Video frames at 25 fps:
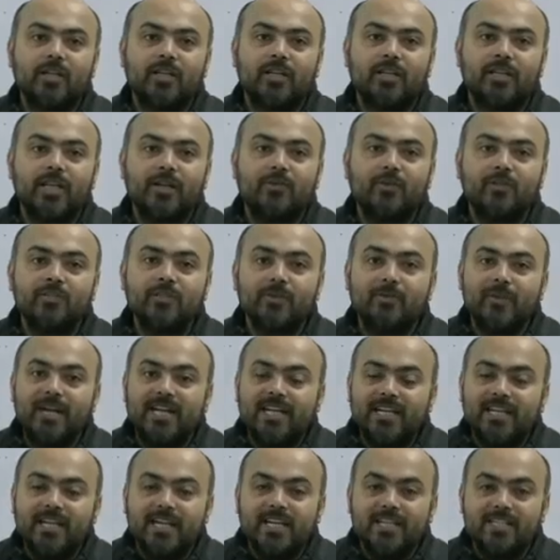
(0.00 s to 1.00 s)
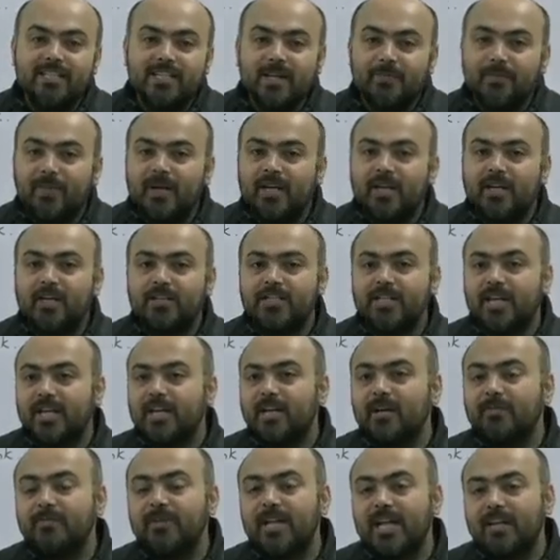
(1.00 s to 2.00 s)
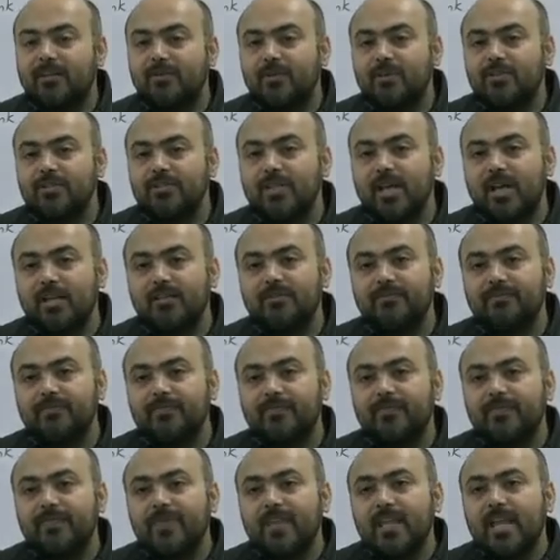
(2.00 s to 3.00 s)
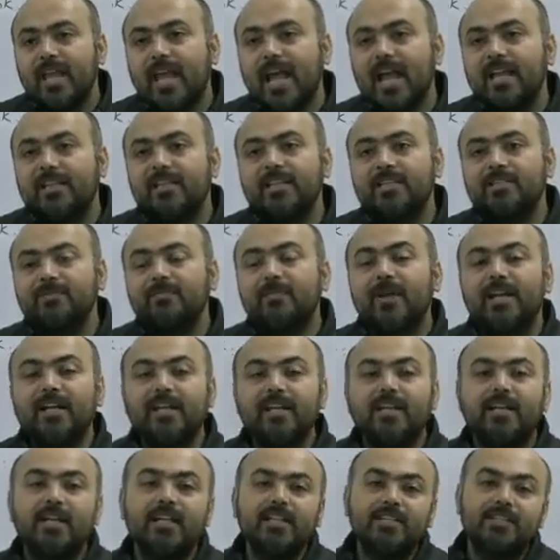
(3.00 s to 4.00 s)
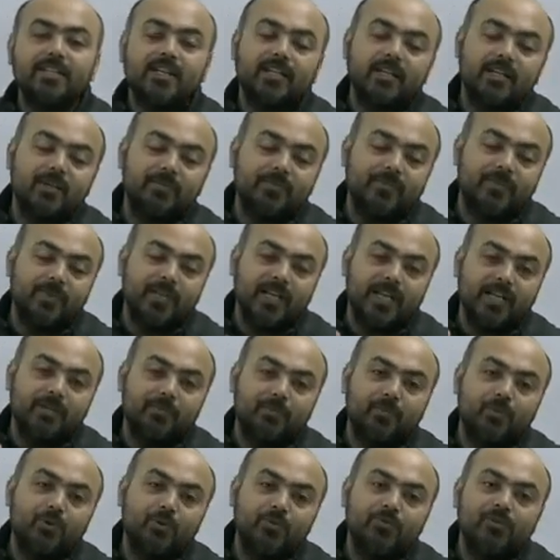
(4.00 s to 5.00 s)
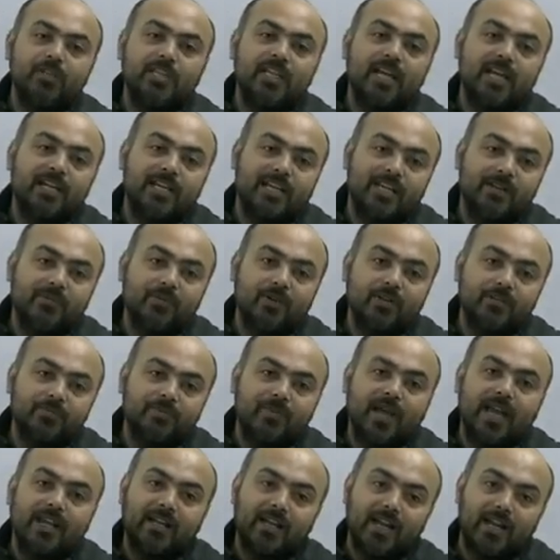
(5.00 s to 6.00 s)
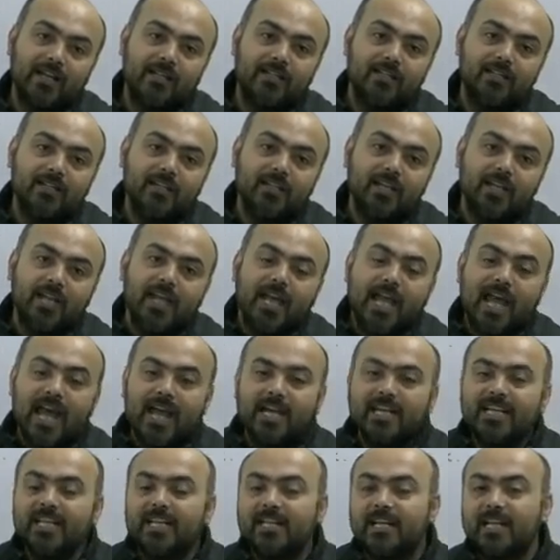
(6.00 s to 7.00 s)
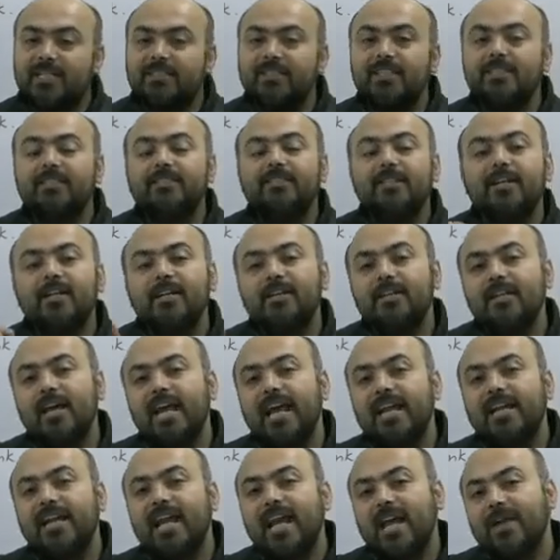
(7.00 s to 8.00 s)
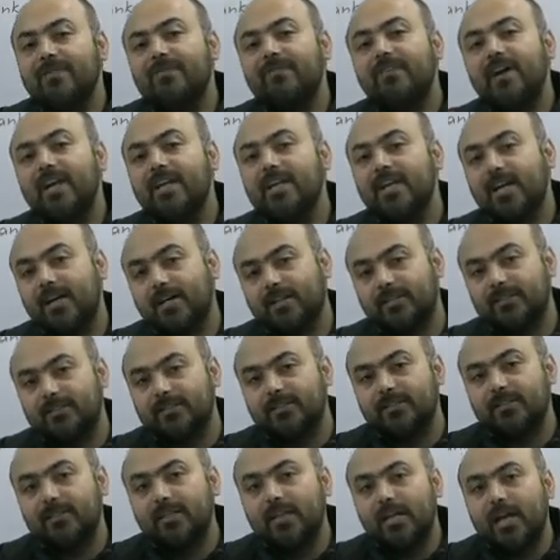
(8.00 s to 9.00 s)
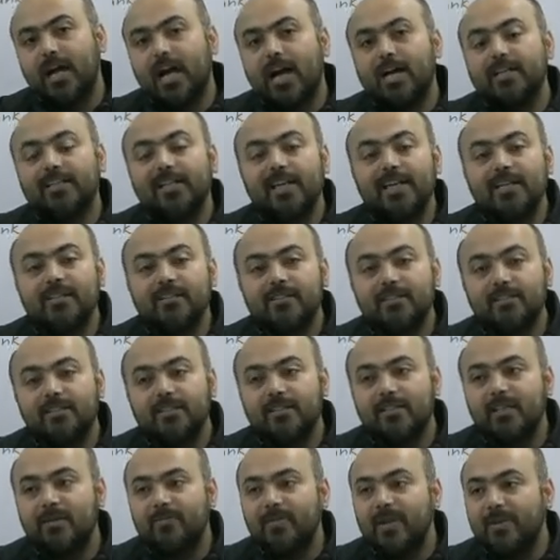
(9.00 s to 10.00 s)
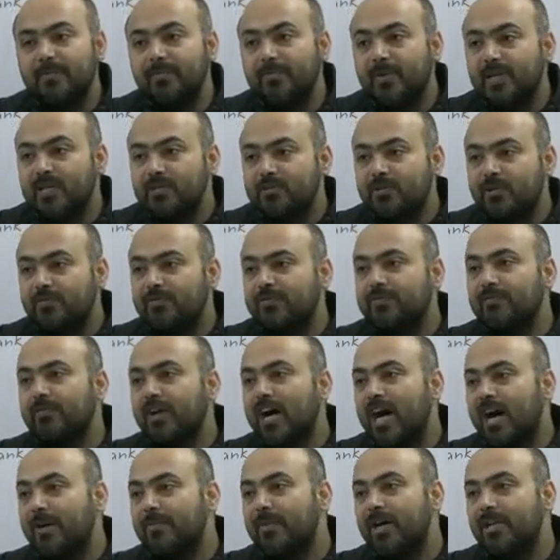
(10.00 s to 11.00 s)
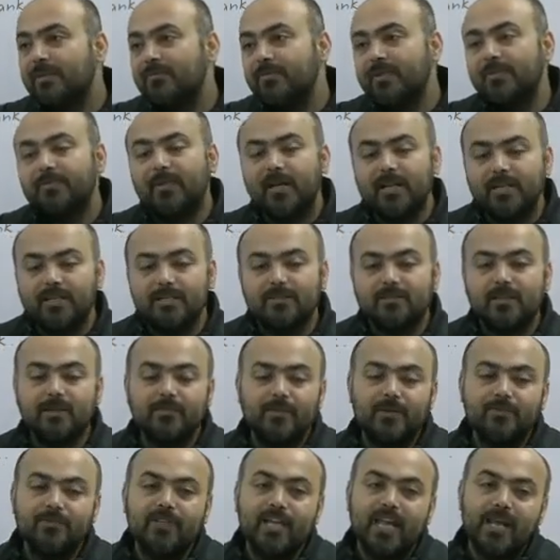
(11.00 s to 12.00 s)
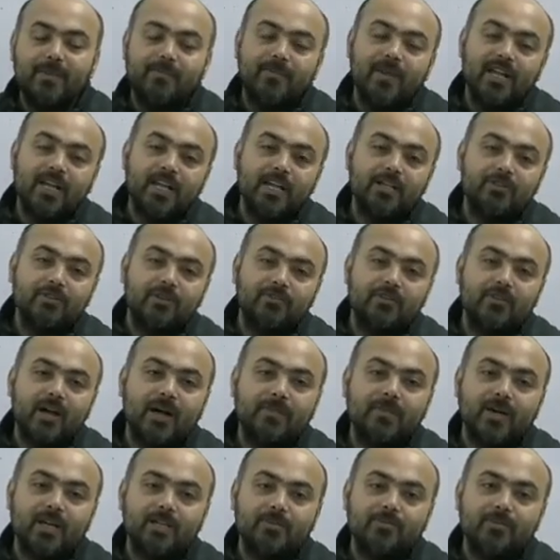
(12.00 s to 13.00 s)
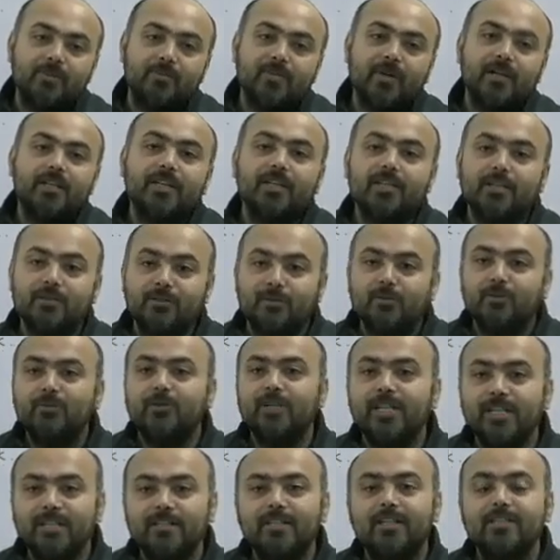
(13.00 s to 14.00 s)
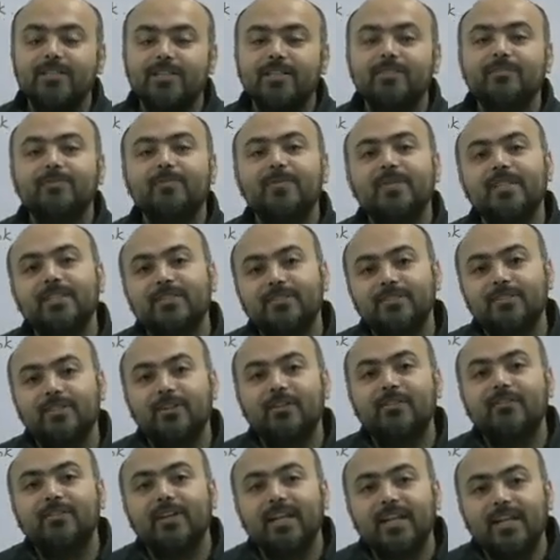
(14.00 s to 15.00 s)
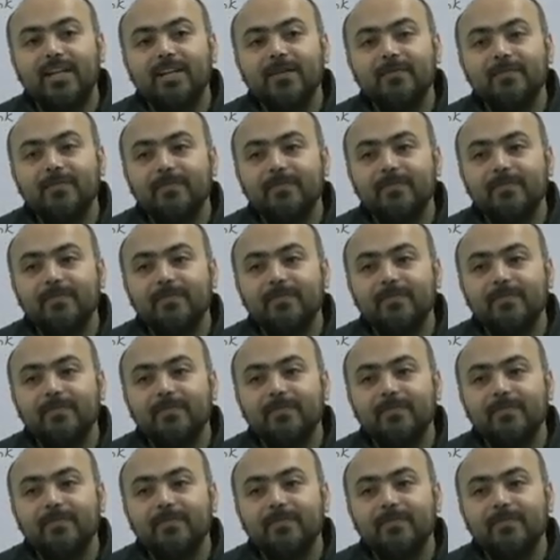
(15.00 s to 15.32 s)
there was a medical checkup that was done, and this medical checkup, it proved that he was manhandled, and he registered an FIR against the members of Aam Aadmi Party, some of the MLAs of Aam Aadmi Party, including the chief minister of Delhi.